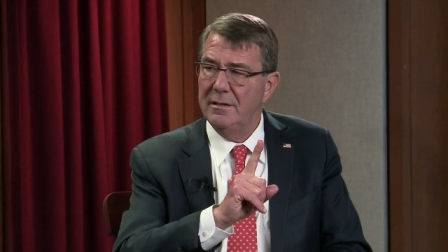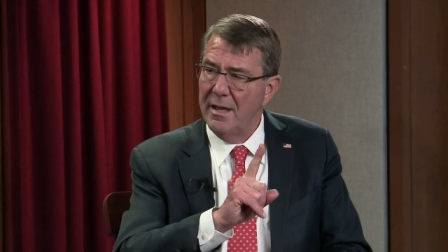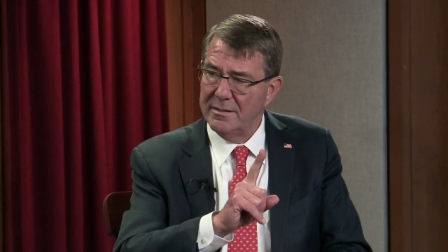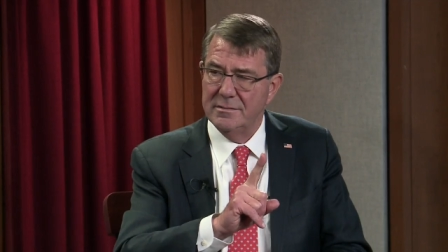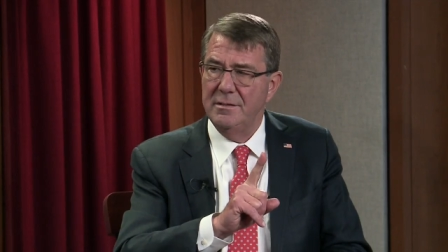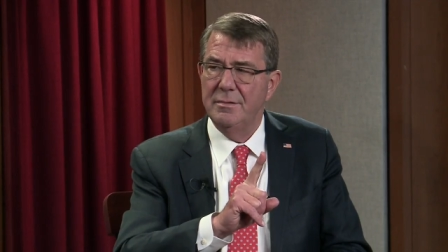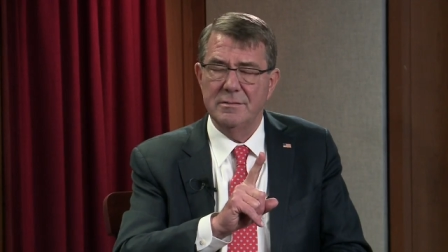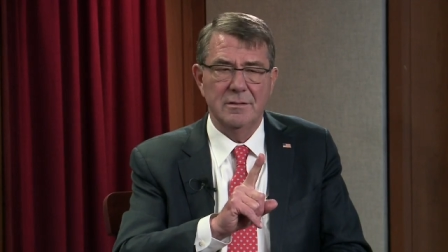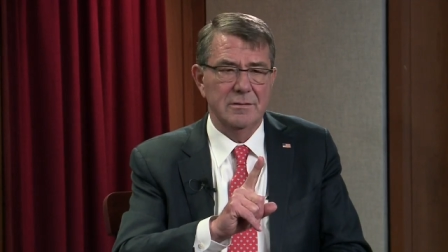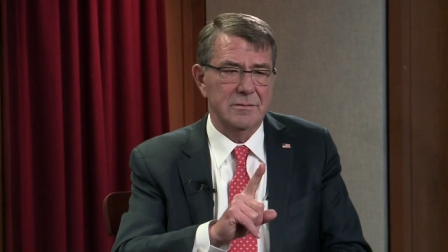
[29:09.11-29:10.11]
nasty
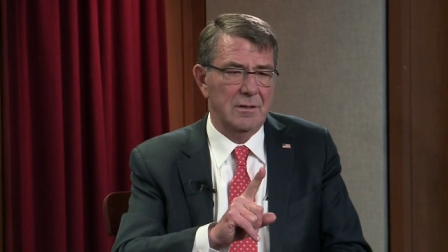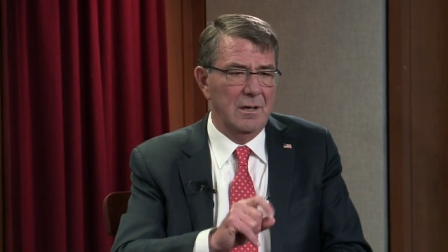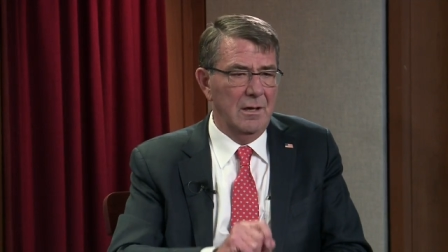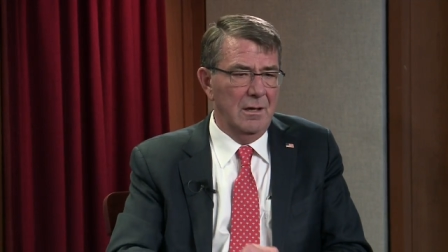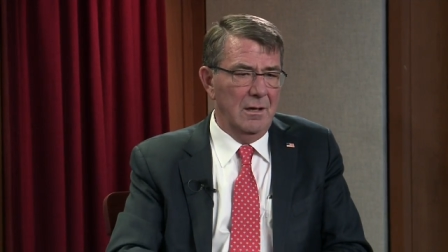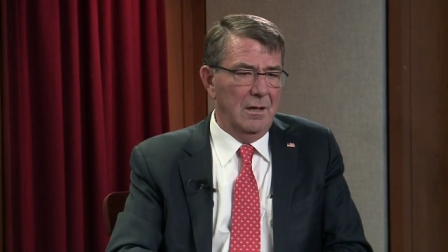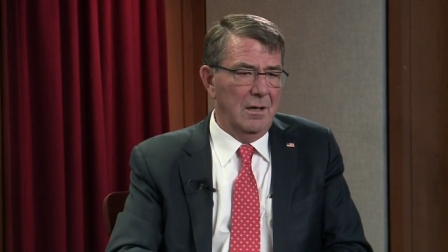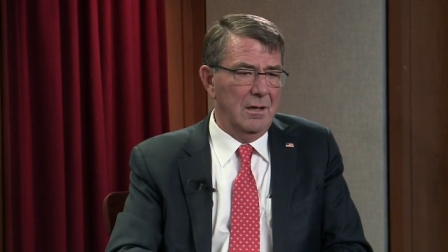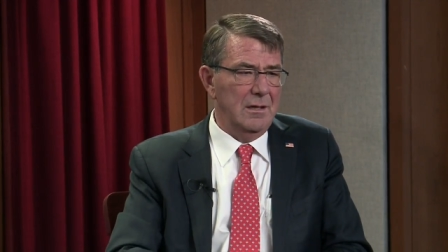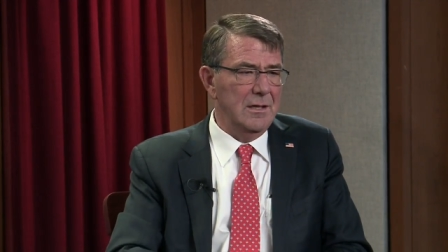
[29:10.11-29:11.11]
business.
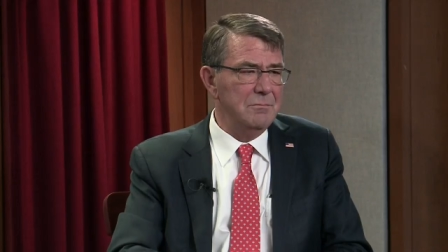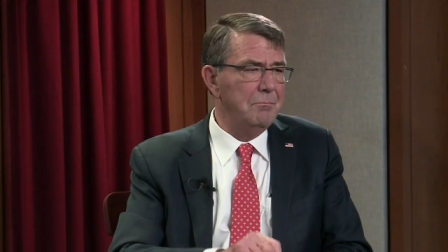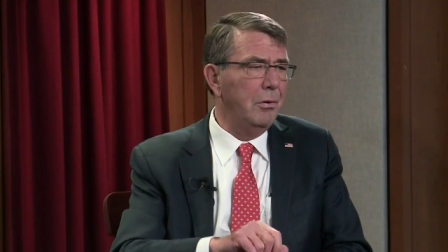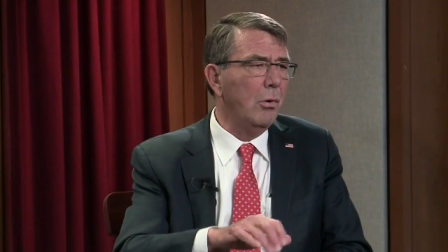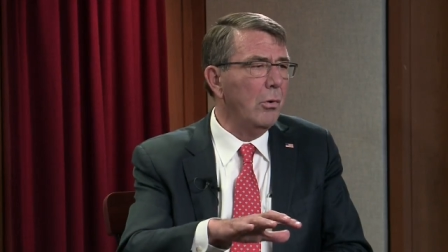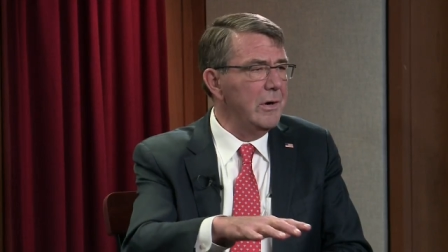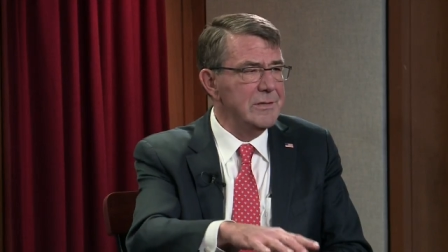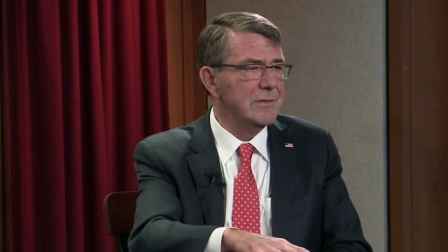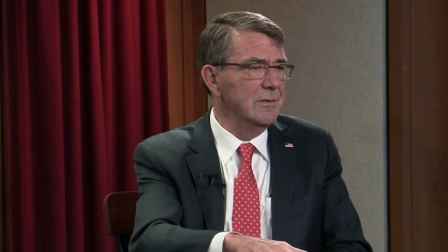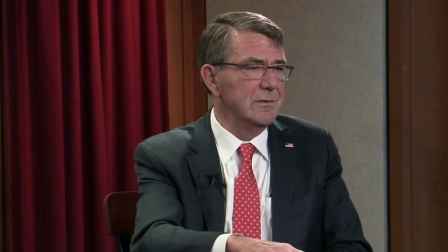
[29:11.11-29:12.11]
Uh, it
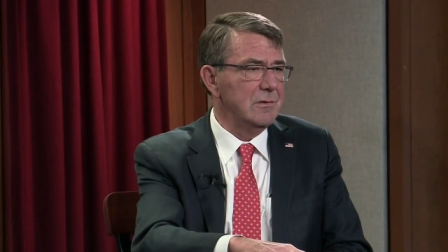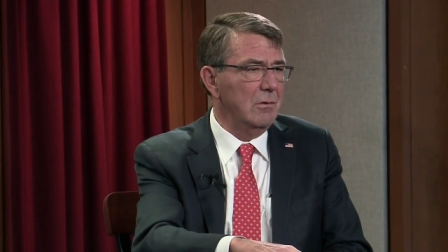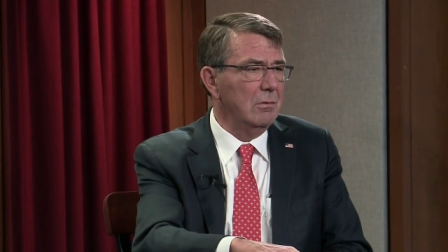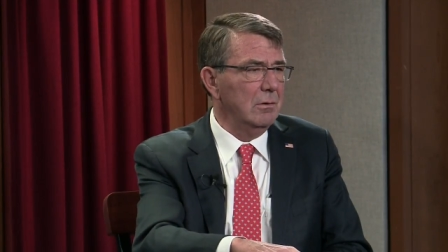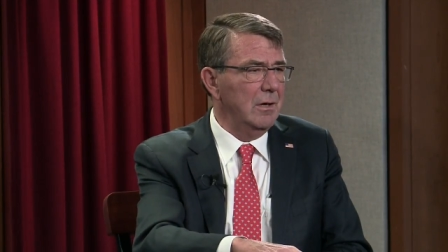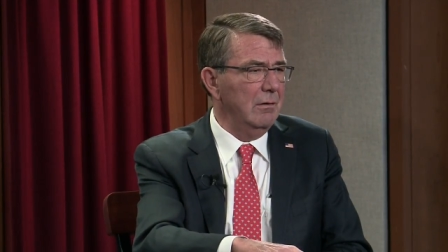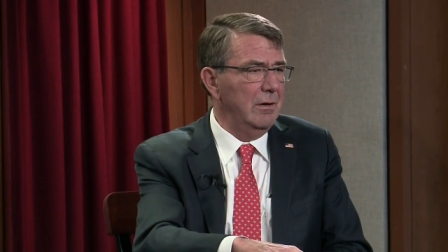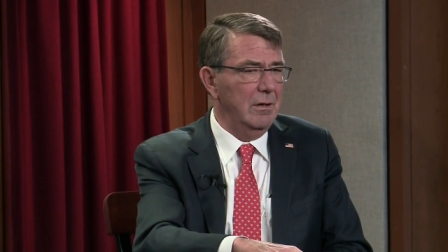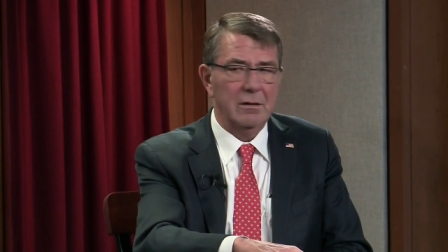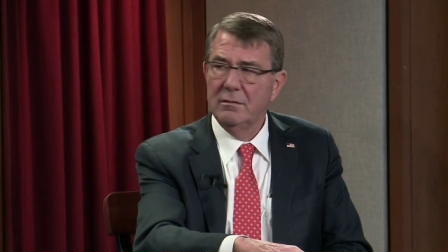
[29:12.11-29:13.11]
poisons a whole
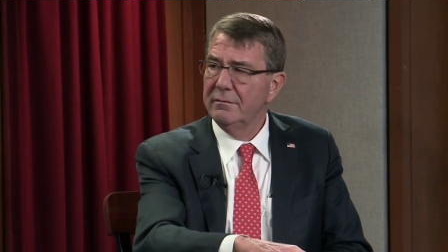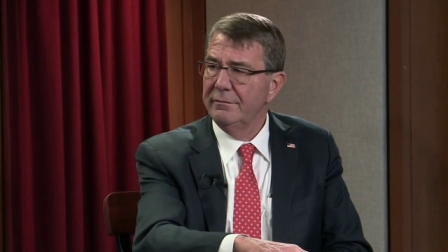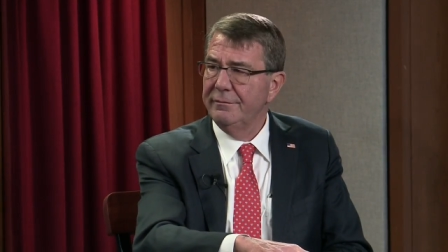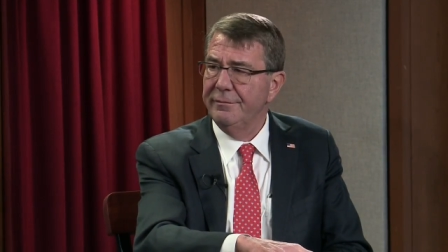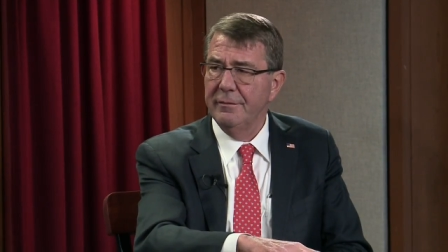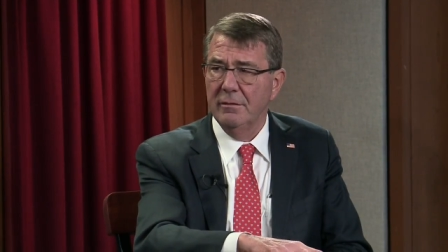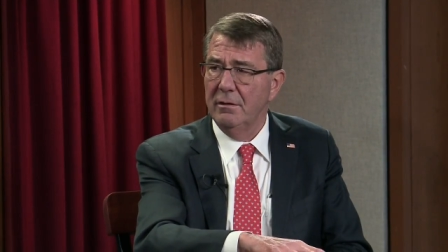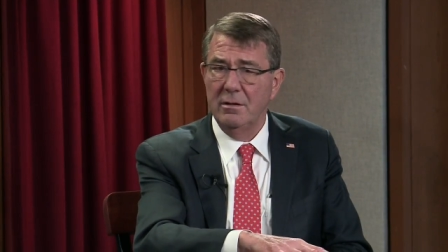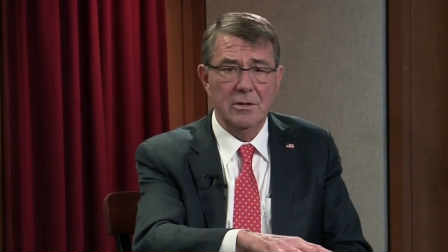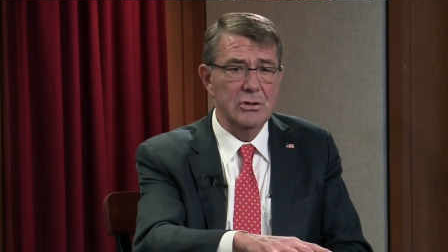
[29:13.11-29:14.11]
area
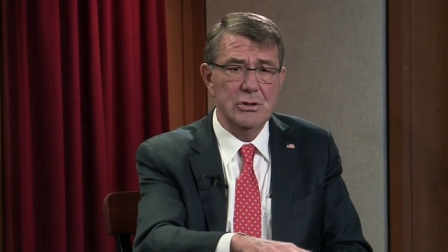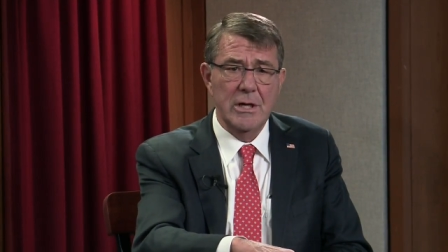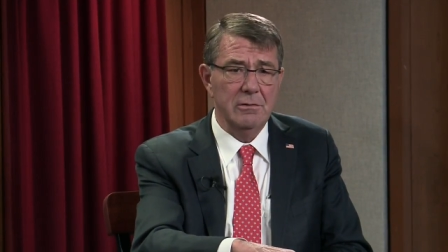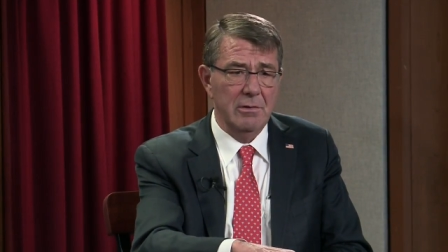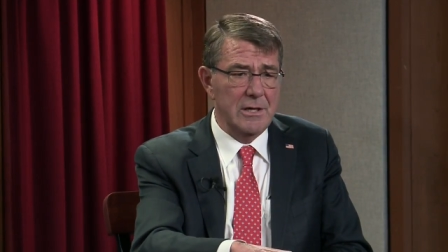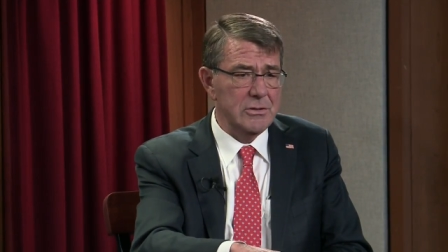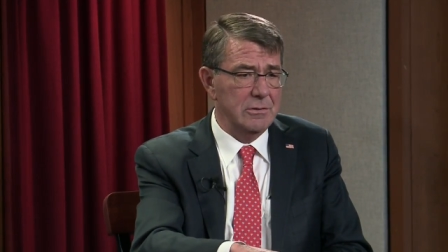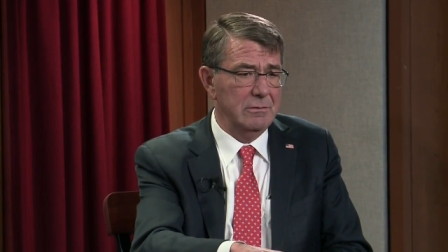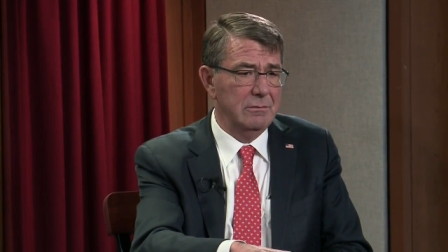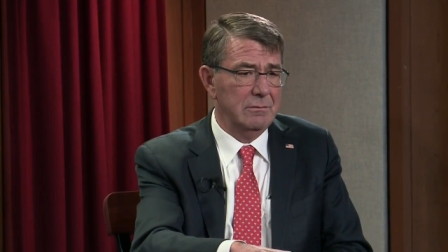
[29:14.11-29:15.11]
for a
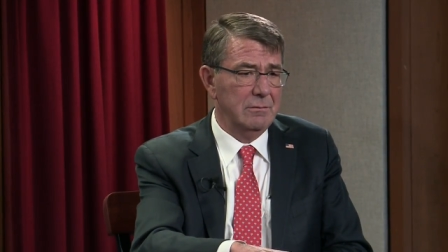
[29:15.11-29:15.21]
generation.